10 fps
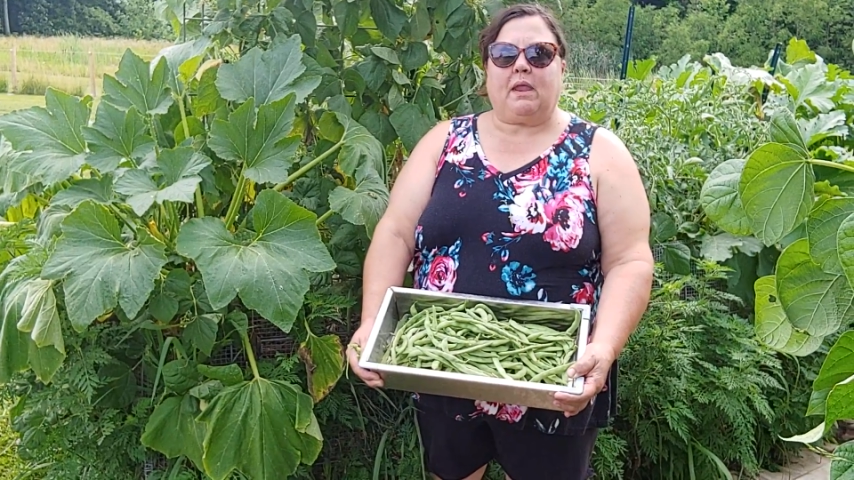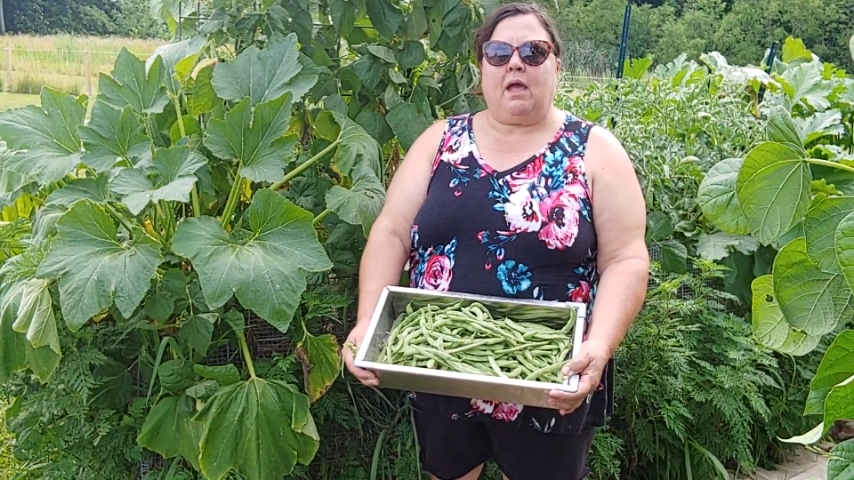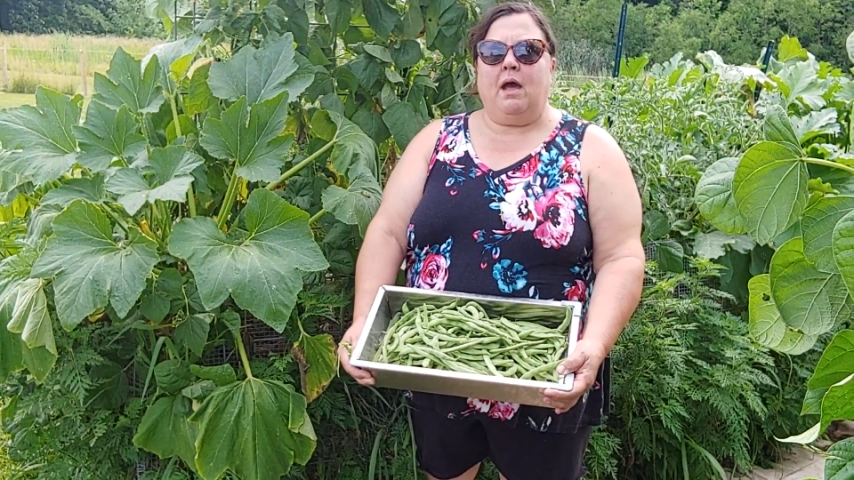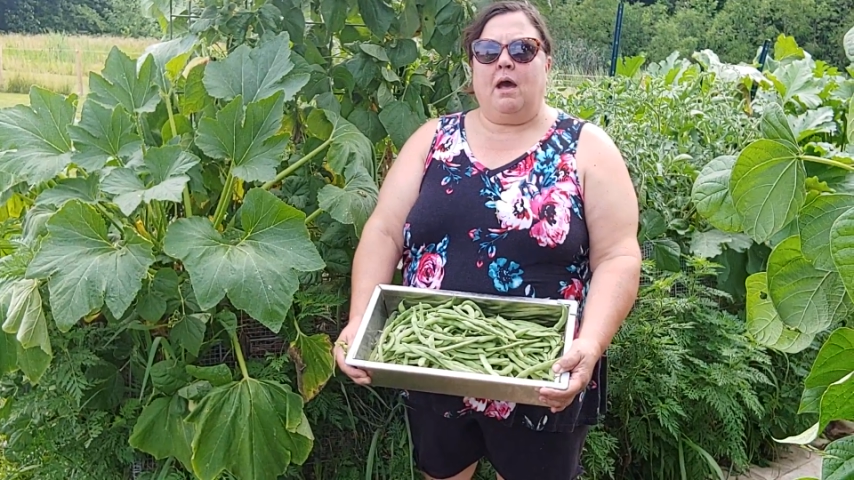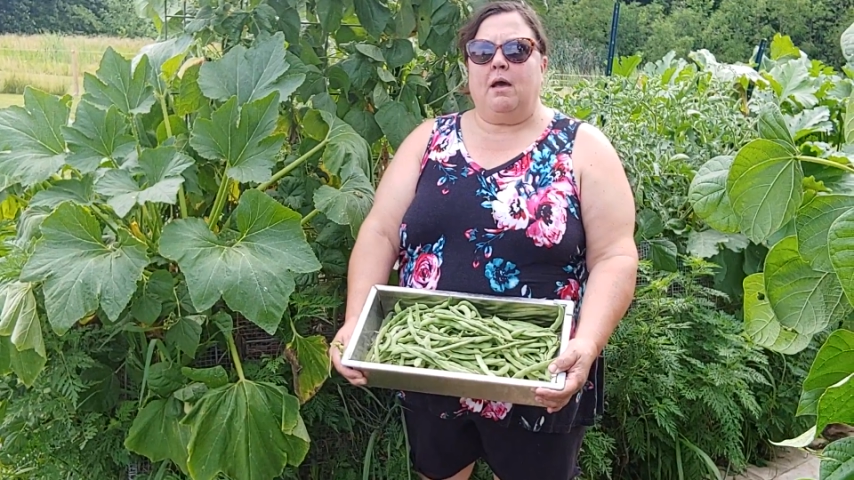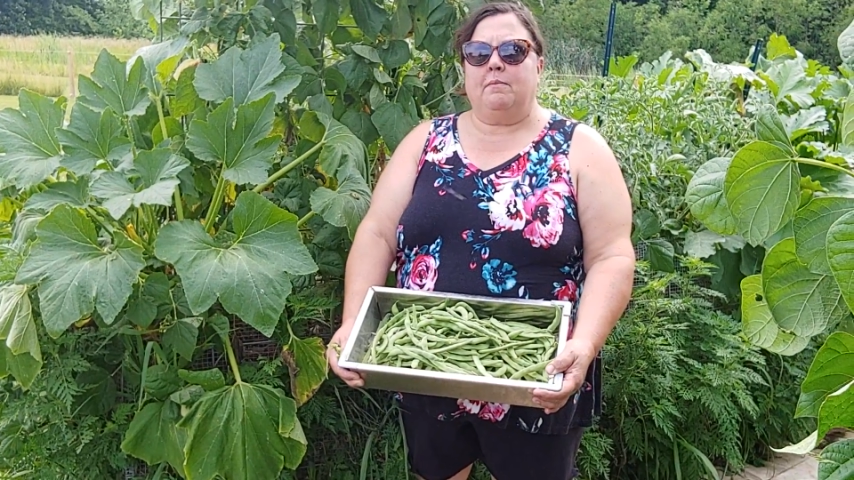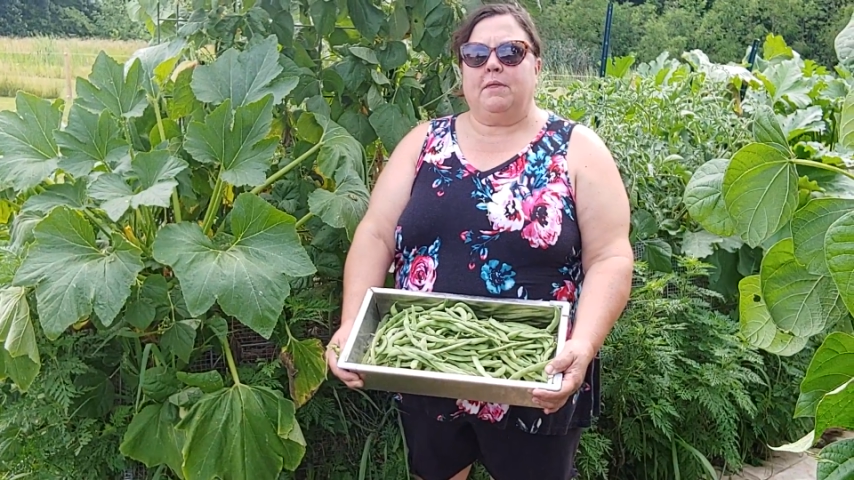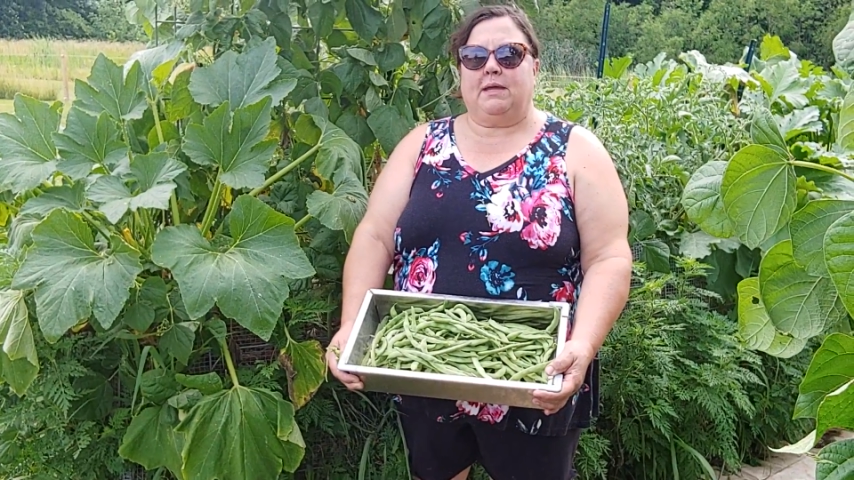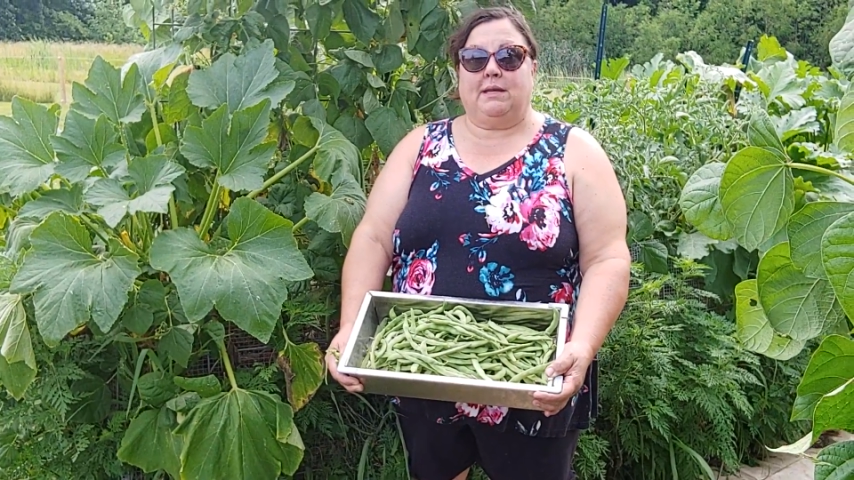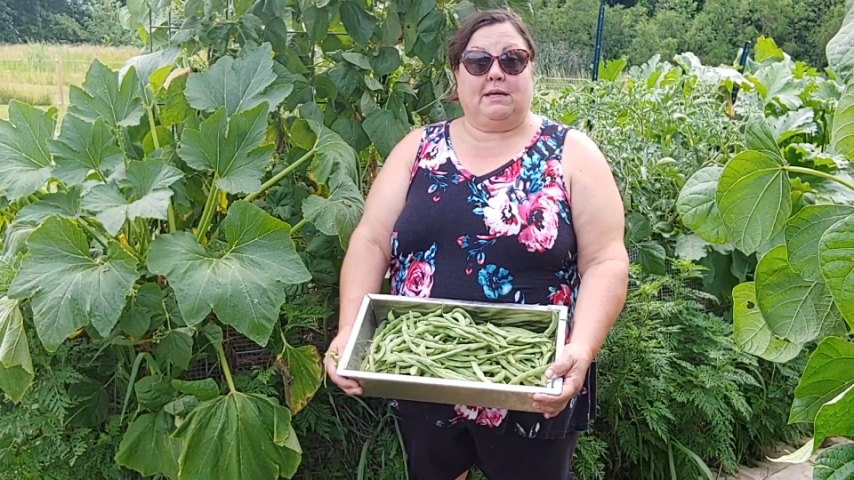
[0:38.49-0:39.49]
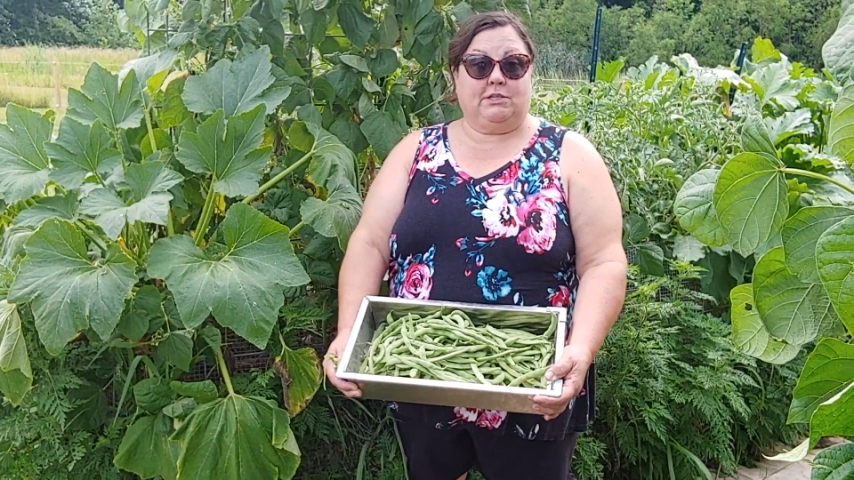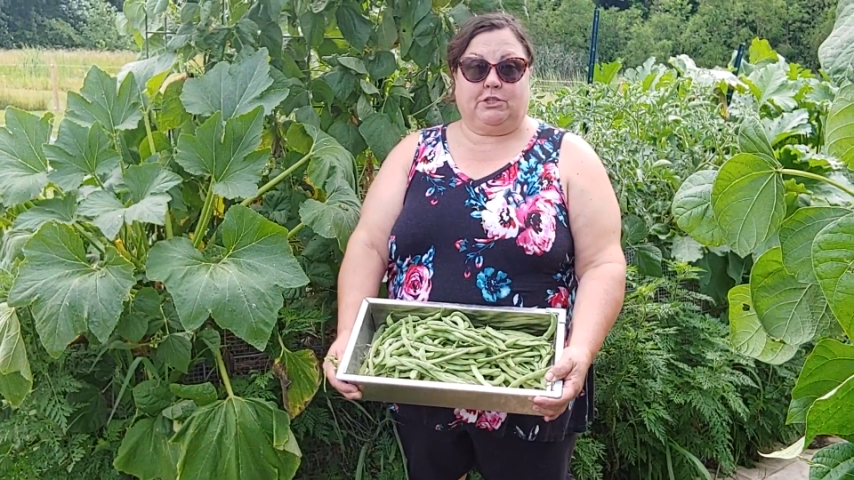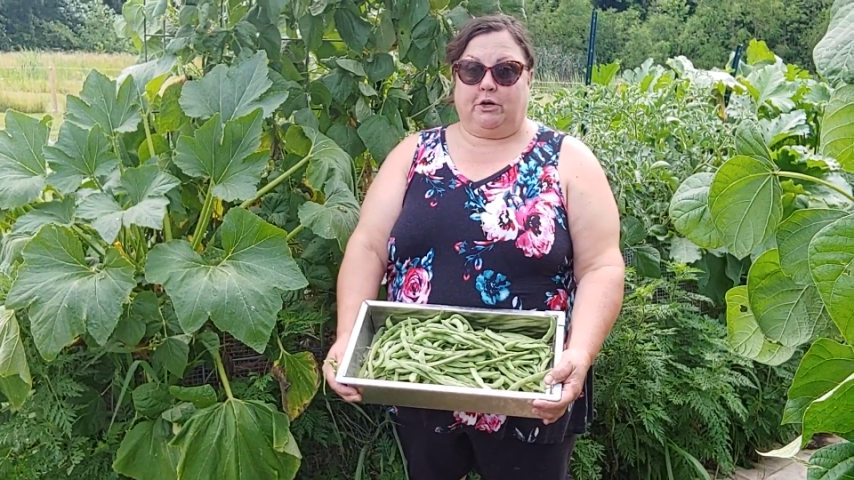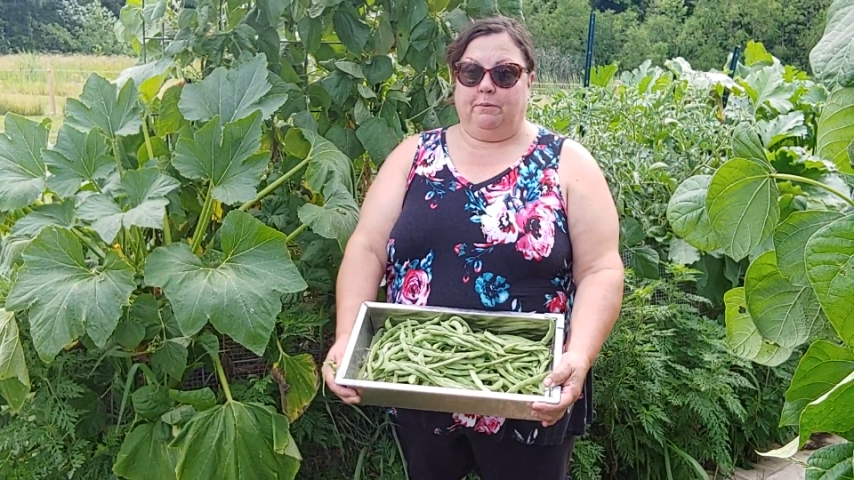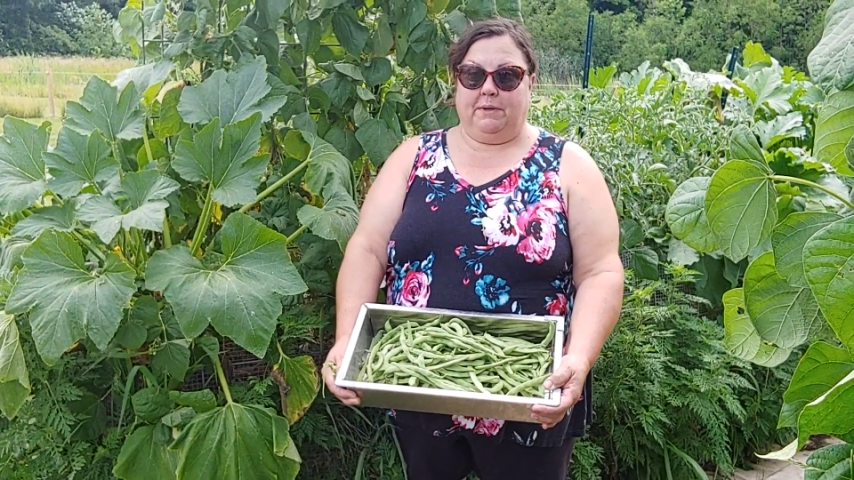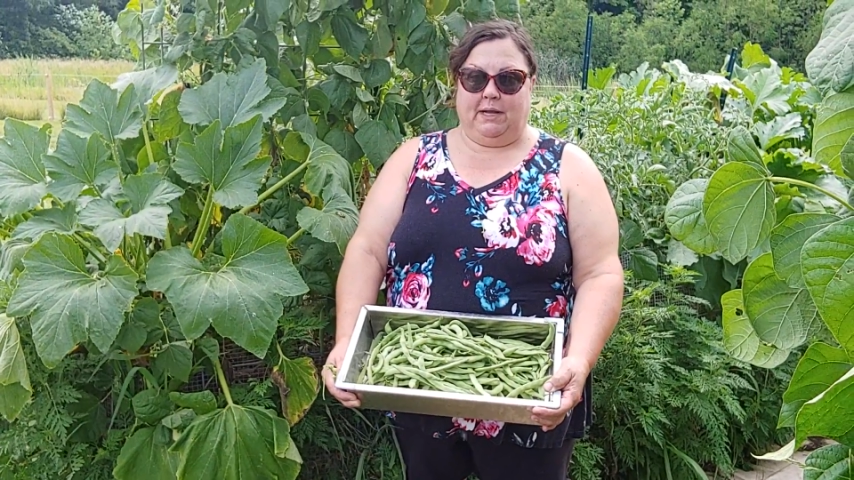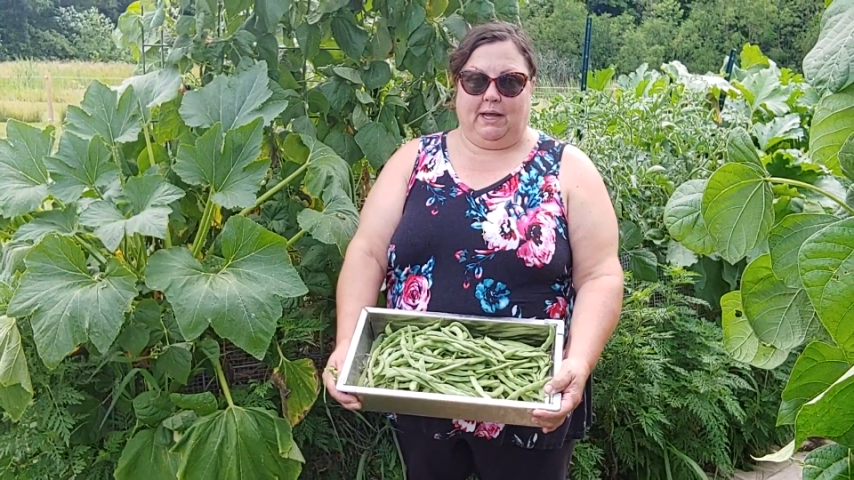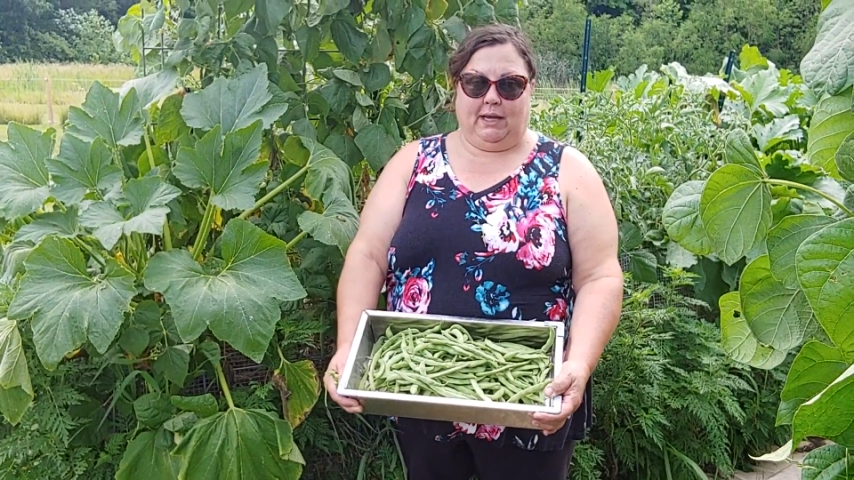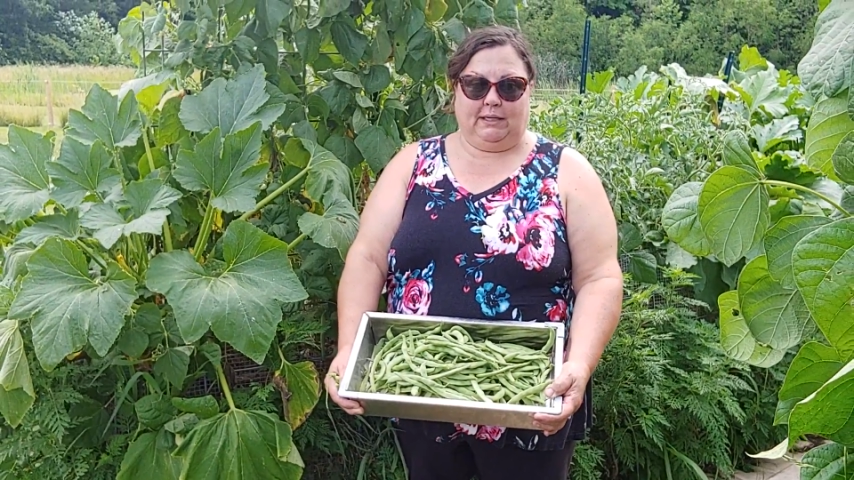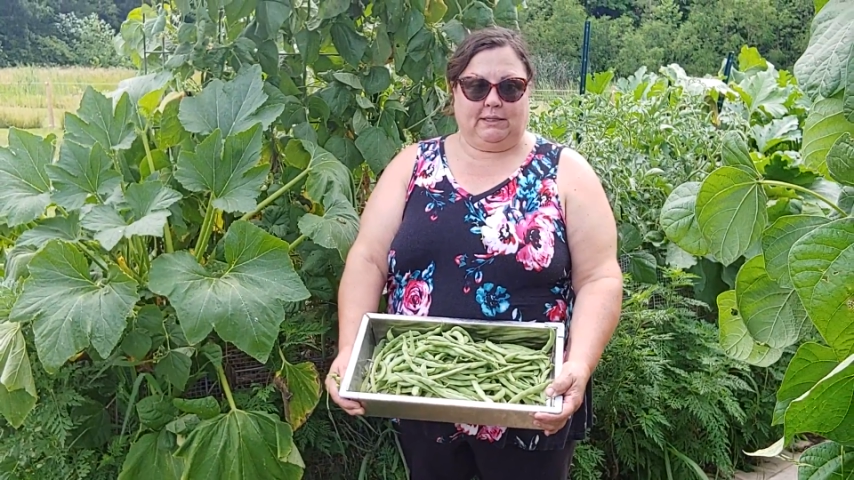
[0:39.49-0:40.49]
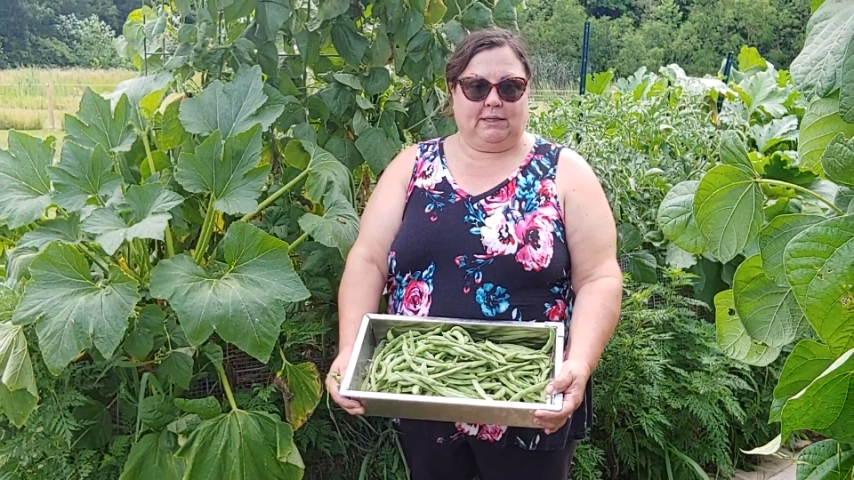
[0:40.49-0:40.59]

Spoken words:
They did germinate,